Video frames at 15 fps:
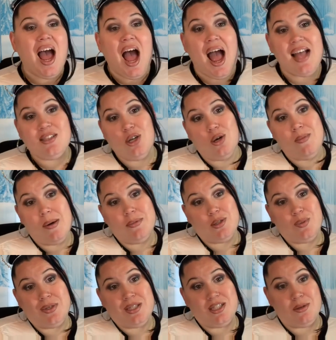I told Mama
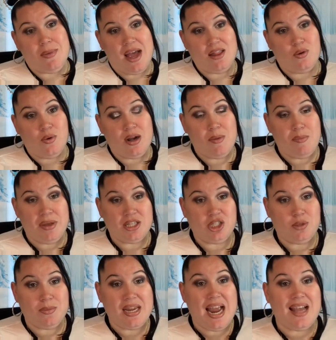Sweets to buy the one in
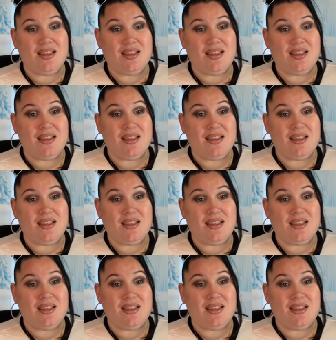Pinch Me.